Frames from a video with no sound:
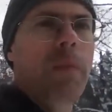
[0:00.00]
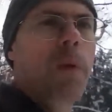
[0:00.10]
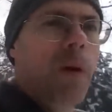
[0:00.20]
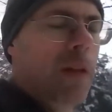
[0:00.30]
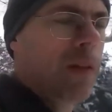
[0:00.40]
of the
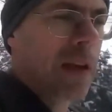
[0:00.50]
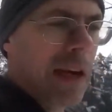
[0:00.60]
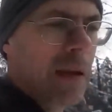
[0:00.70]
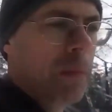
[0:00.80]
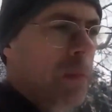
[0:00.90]
Poland,
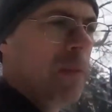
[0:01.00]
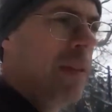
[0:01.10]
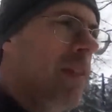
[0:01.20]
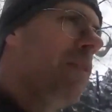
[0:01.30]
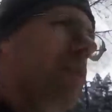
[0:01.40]
claim
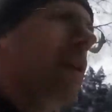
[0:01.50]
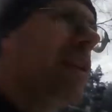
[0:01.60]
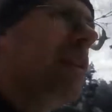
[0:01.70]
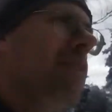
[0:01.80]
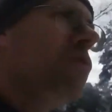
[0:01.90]
that they
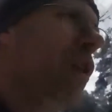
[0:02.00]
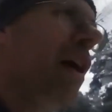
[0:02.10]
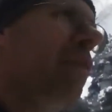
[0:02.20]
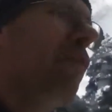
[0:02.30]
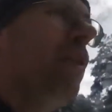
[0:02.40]
can
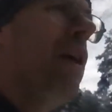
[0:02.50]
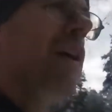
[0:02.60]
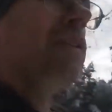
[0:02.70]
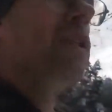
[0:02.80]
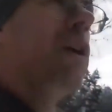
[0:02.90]
drive
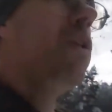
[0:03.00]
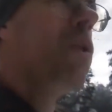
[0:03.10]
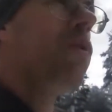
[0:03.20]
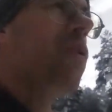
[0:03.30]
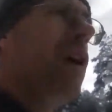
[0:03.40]
the whole